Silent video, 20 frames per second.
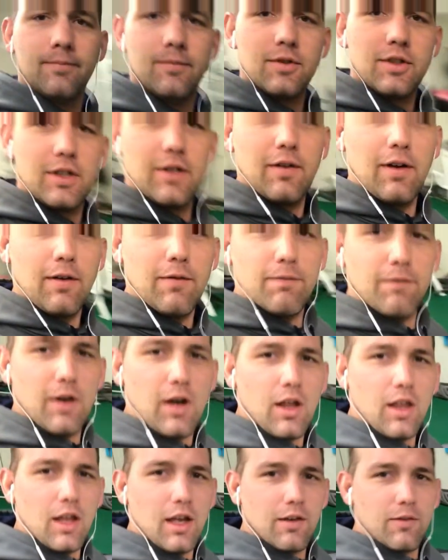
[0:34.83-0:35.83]
See if I can
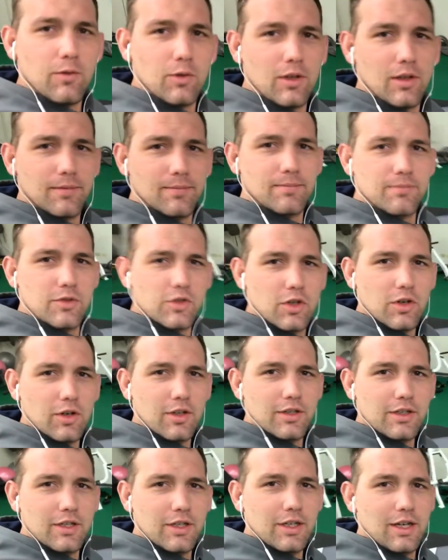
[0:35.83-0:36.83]
fall off while showing
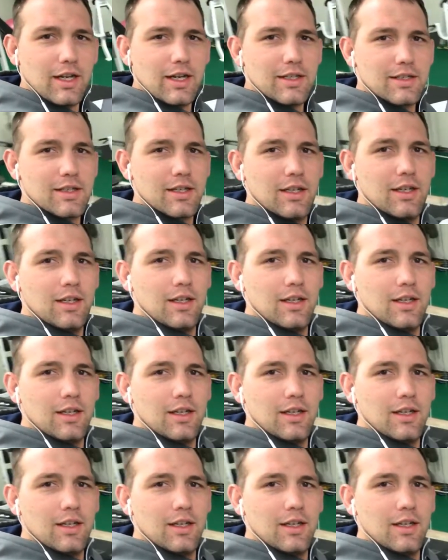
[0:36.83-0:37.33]
it to you guys.